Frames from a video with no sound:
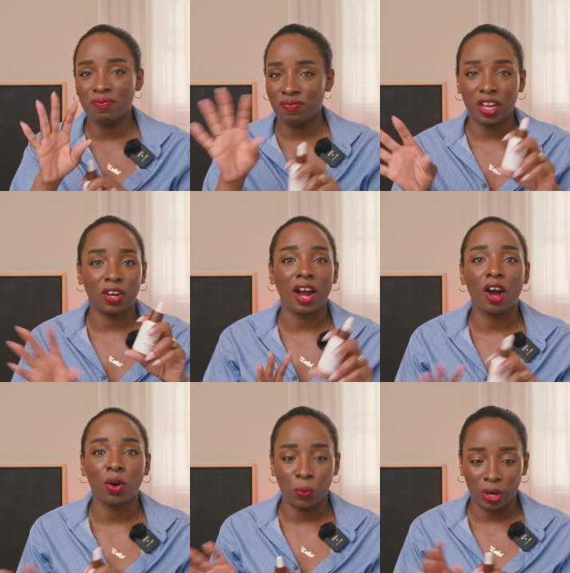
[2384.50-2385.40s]
figure
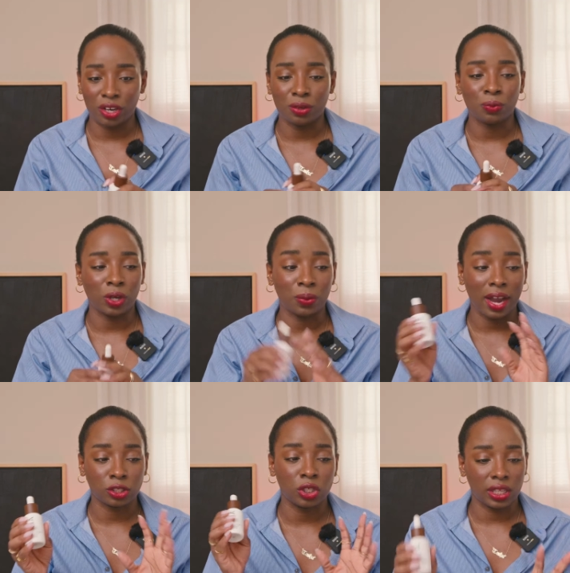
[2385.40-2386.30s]
out where you
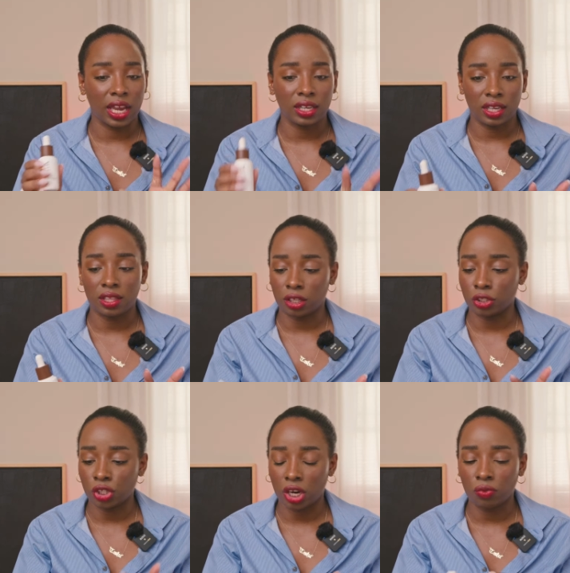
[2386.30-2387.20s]
actually land in
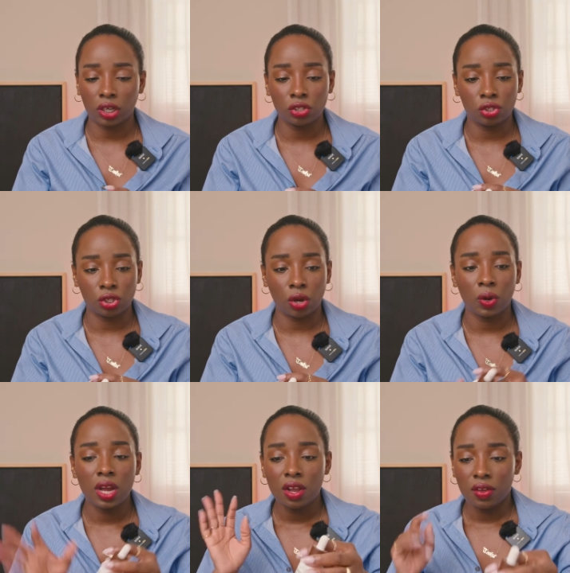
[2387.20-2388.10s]
their shade range. So
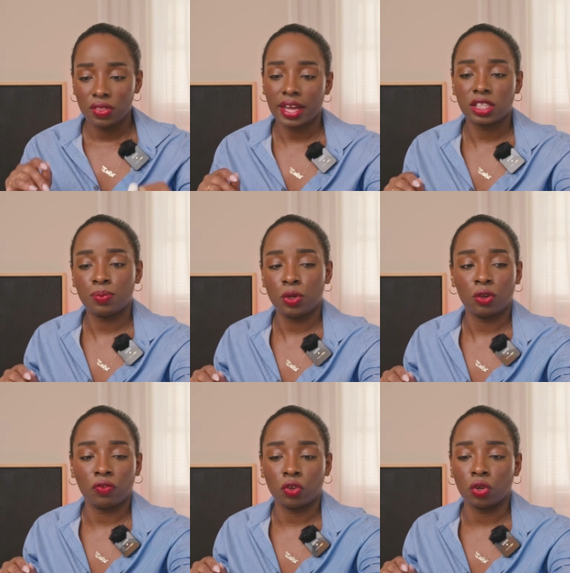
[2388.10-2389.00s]
that's
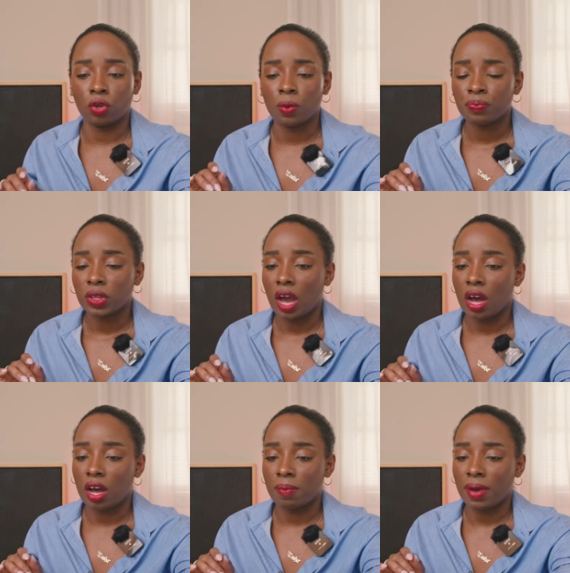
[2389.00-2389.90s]
beautiful.
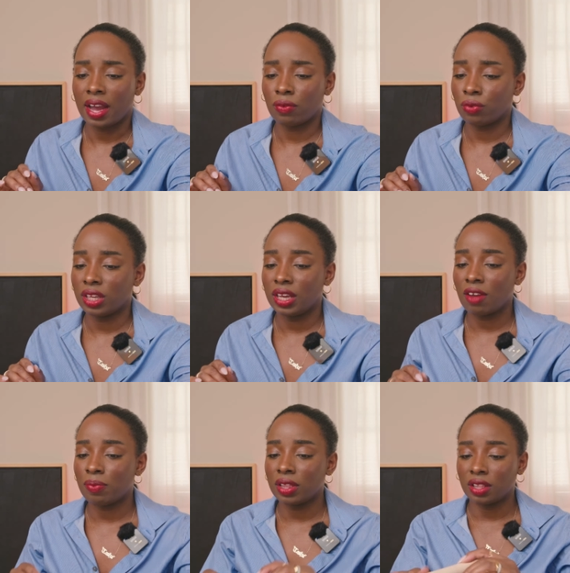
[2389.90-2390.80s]
I really
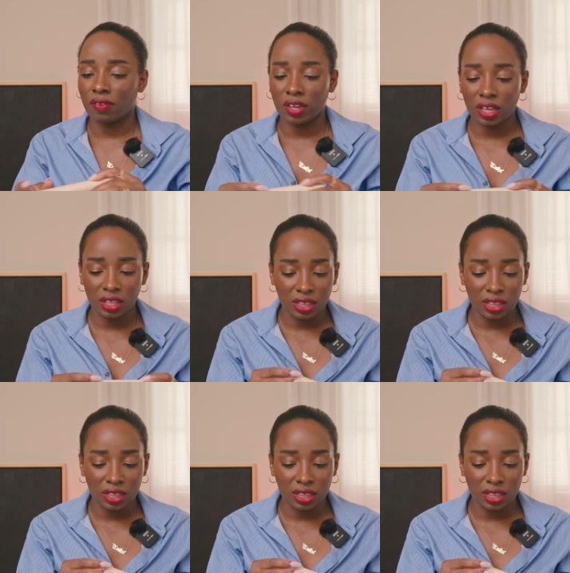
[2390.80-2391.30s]
have been loving